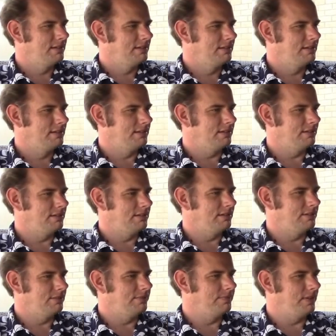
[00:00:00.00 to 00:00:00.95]

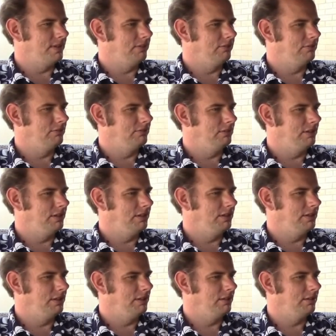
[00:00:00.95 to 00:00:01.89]

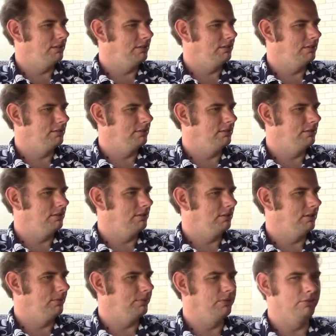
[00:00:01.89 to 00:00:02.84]
Eventually I'll
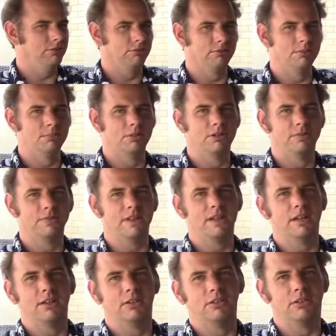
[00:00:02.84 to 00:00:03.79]
have to remove the
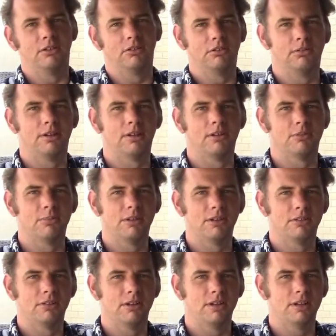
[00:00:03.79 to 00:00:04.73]
engine and
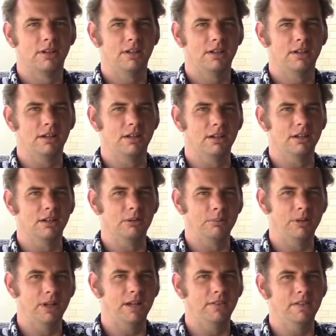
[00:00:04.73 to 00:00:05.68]
transmission and
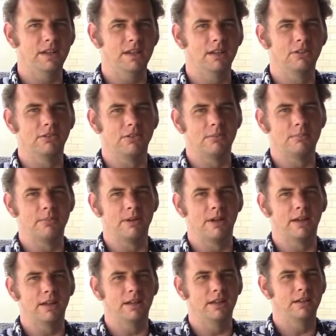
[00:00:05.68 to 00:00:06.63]
paint the engine
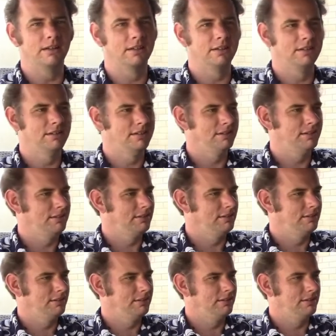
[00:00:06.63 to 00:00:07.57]
bay,
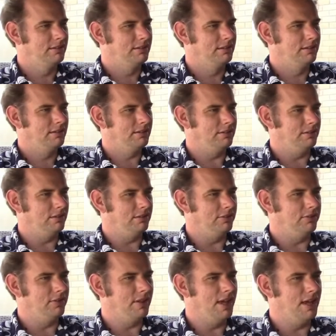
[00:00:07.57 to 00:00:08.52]

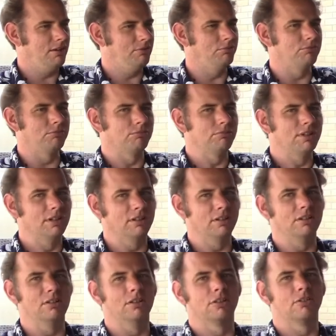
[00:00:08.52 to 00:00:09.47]
because that really
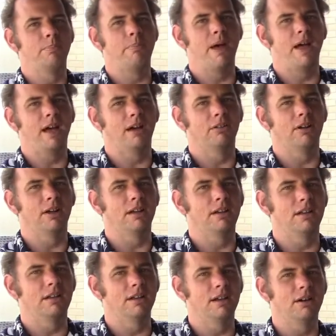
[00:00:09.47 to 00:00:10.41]
looks bad right
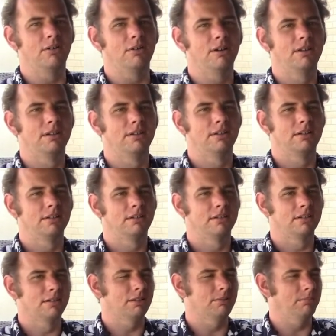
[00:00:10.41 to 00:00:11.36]
now
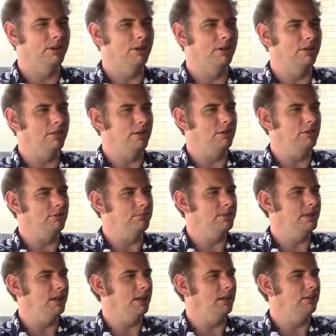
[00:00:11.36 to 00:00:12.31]
compared to the new
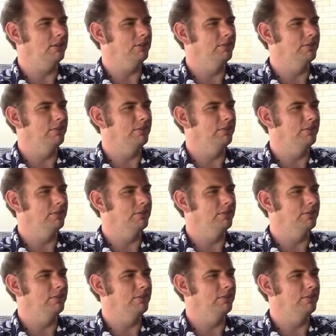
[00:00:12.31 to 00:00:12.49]
paint.